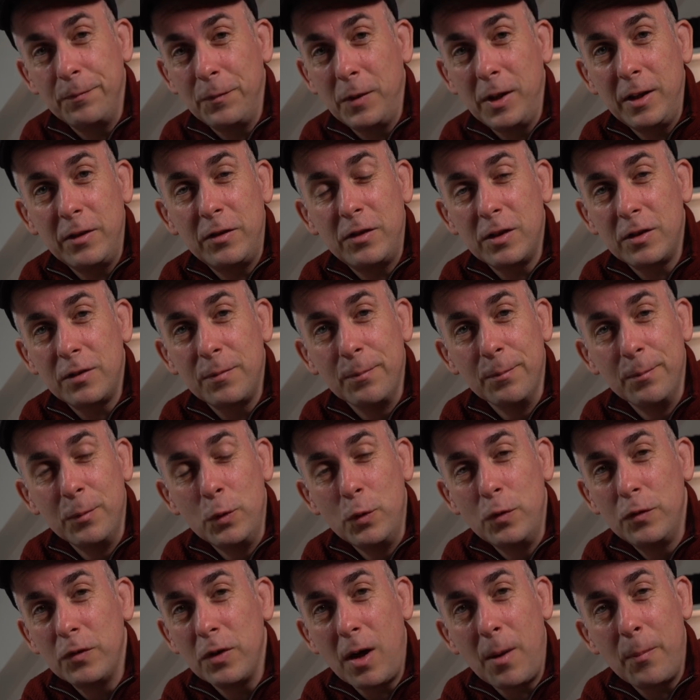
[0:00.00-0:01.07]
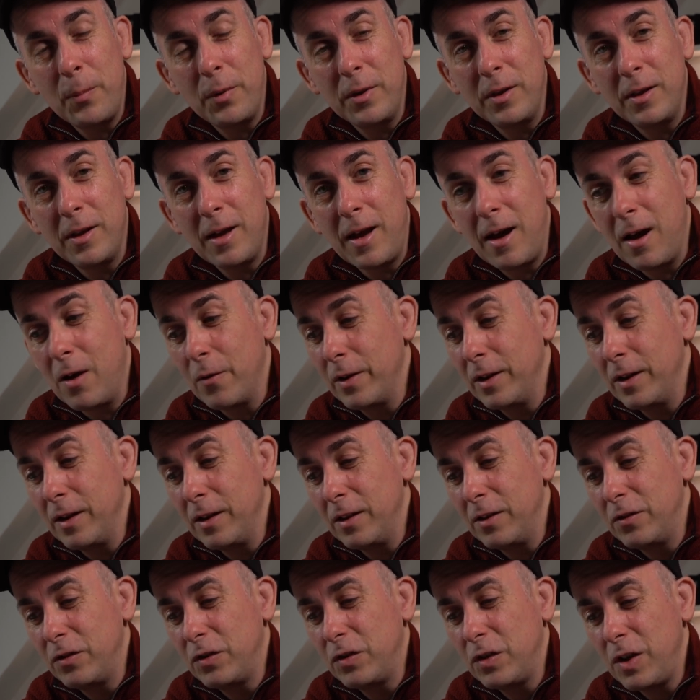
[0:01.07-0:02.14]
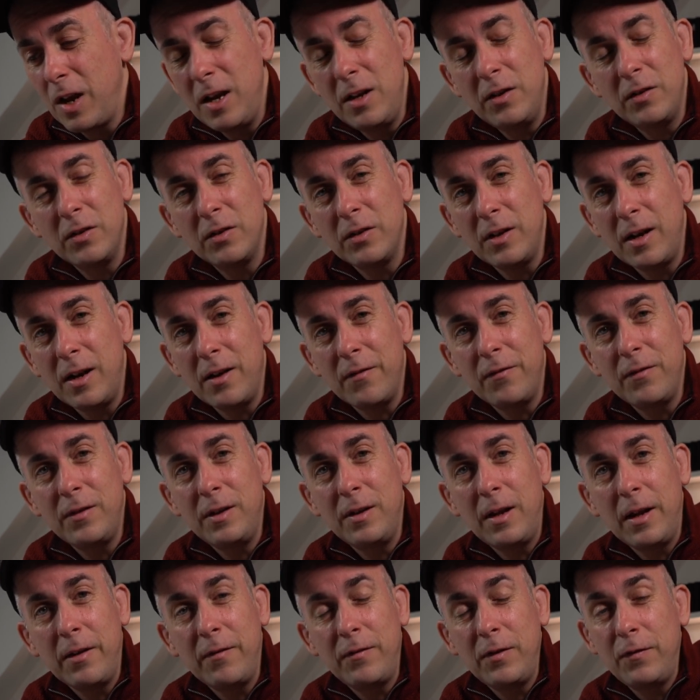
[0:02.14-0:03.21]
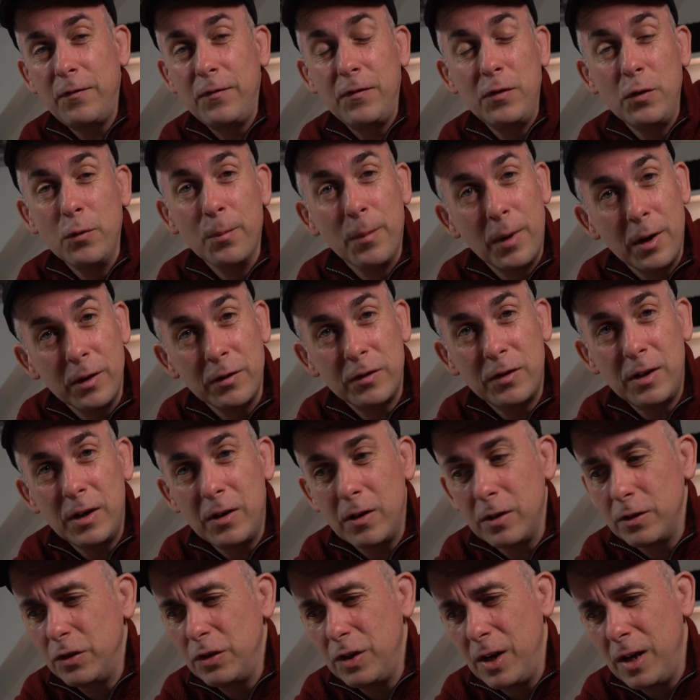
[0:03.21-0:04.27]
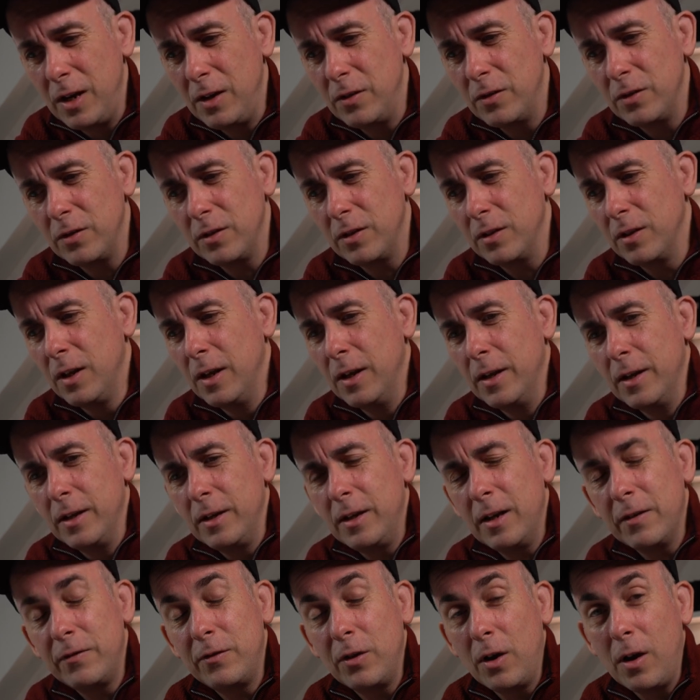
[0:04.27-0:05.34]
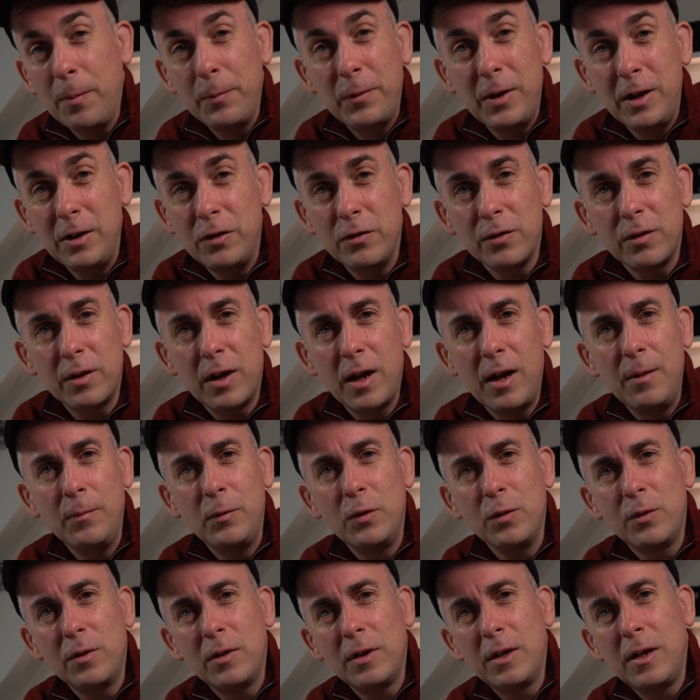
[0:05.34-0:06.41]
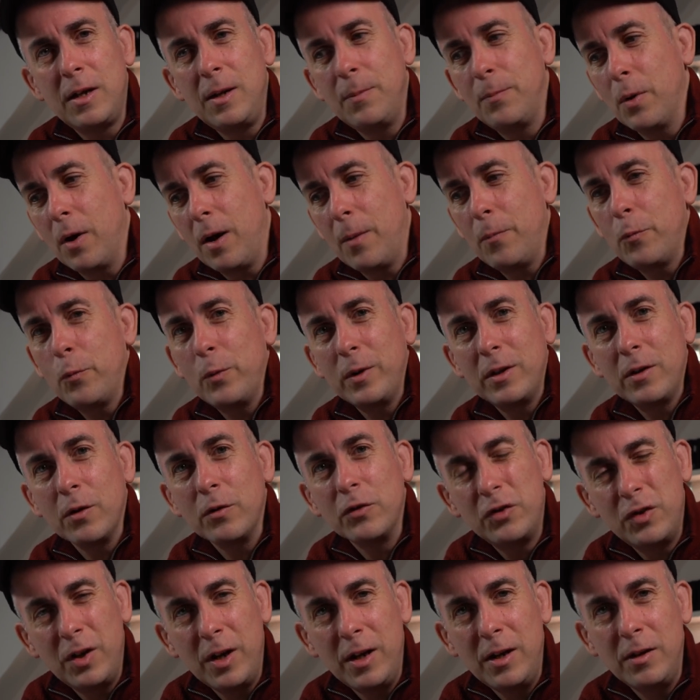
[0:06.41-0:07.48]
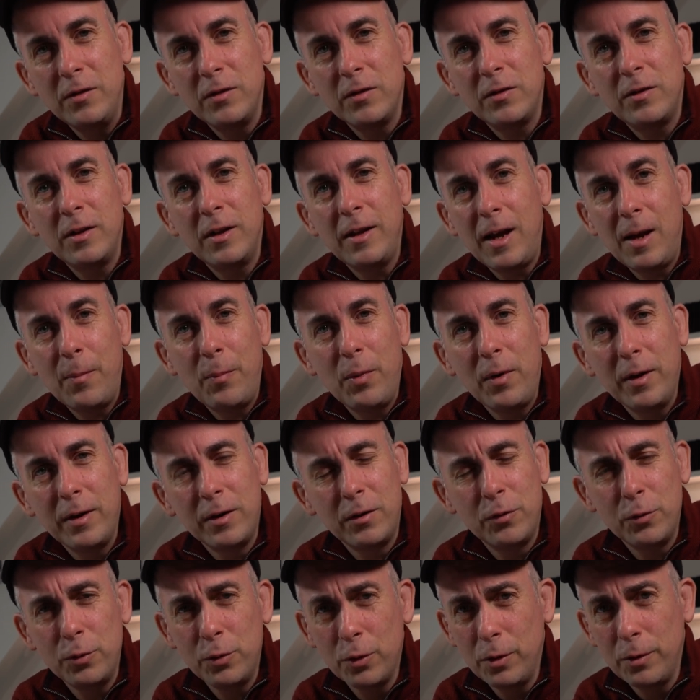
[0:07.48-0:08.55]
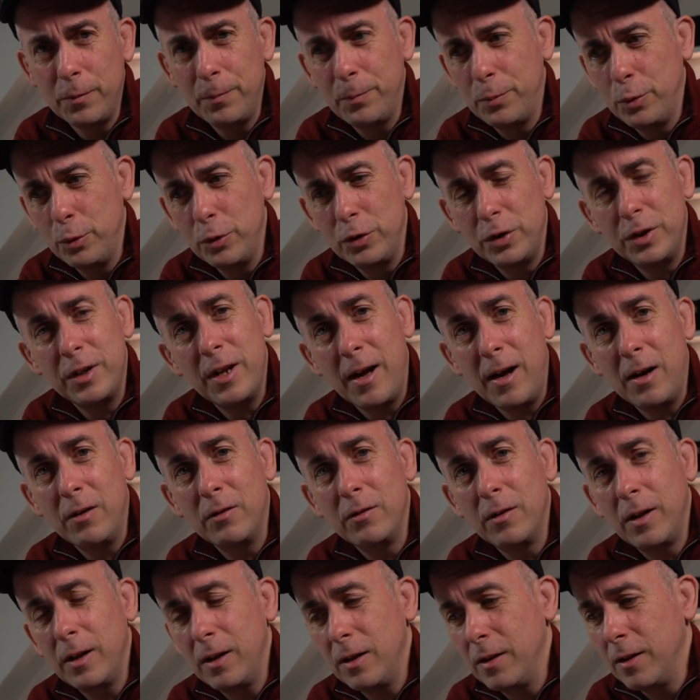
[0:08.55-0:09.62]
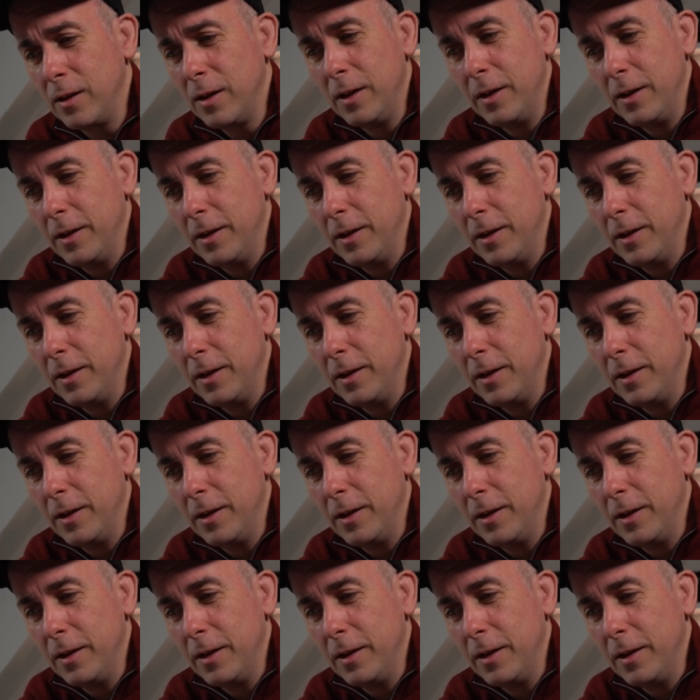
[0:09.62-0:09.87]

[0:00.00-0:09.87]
it just moves up and down, and it changes every few months. There are changes, and you have to update your game to keep up with those changes that Apple and Google push down. And